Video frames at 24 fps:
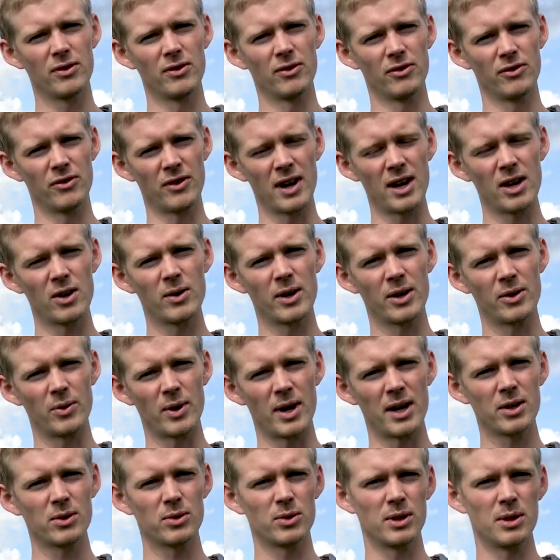phyllo and
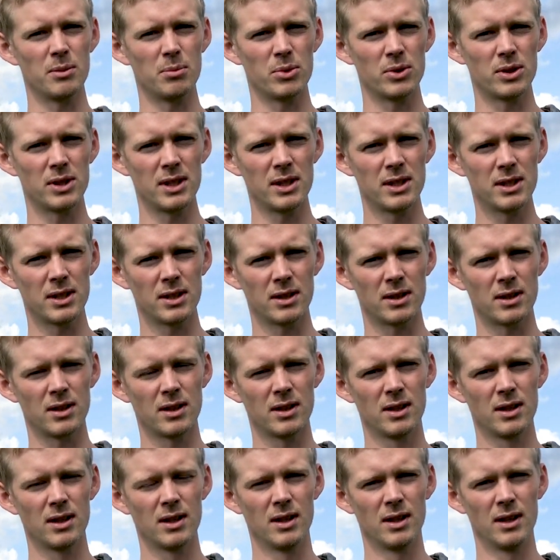rhizo deposition
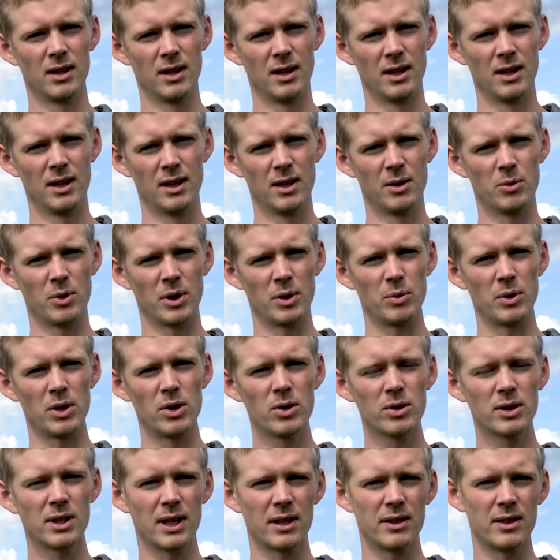when we
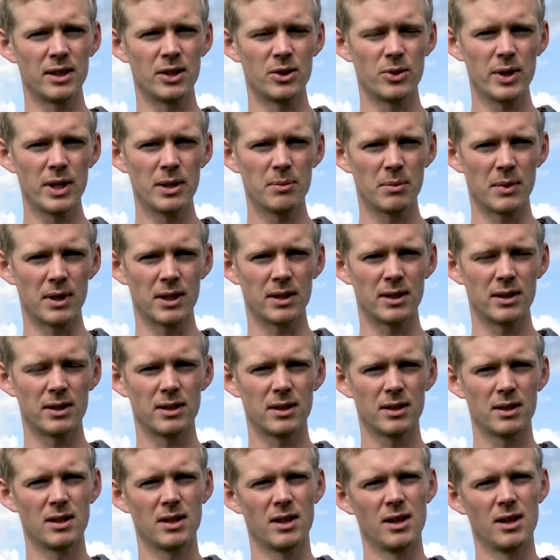looked at the treatments.